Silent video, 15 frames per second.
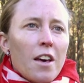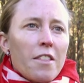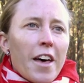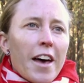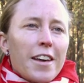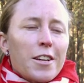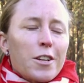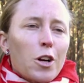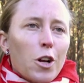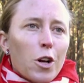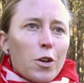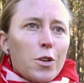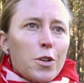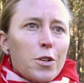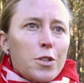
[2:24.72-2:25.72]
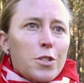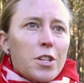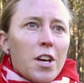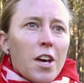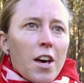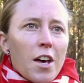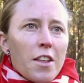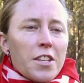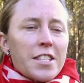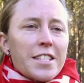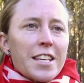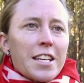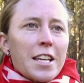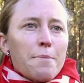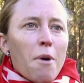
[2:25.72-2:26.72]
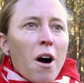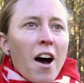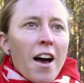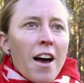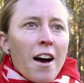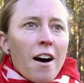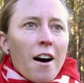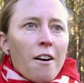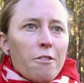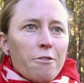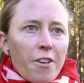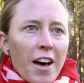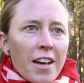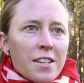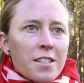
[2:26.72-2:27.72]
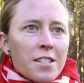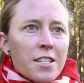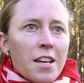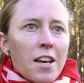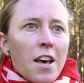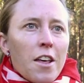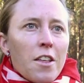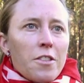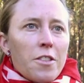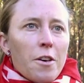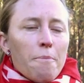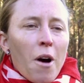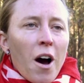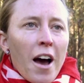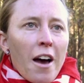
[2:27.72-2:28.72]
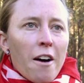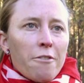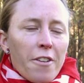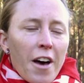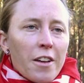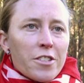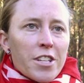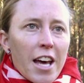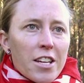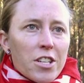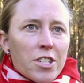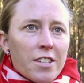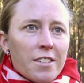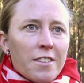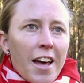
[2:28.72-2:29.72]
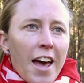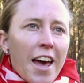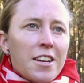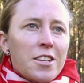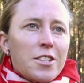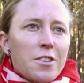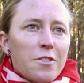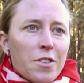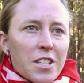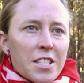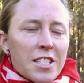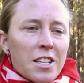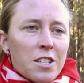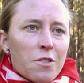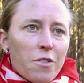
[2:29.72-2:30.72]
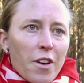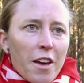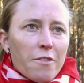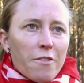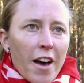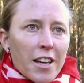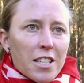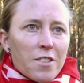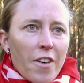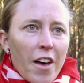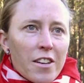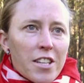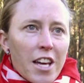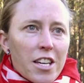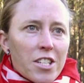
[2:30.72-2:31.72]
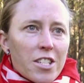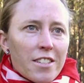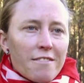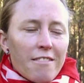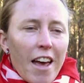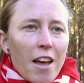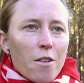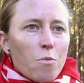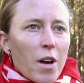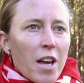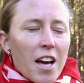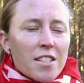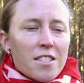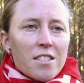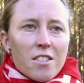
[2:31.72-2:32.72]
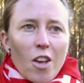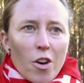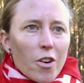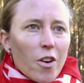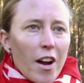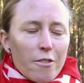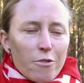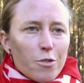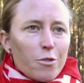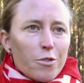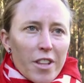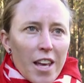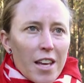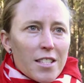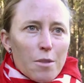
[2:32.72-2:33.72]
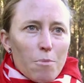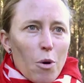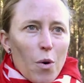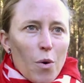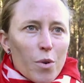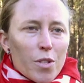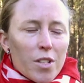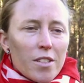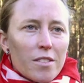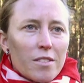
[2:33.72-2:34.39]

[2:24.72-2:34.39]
They include the Sidney Myer Fund, the Myer Foundation, and the Vincent Fairfax Foundation, and we are so grateful for their support.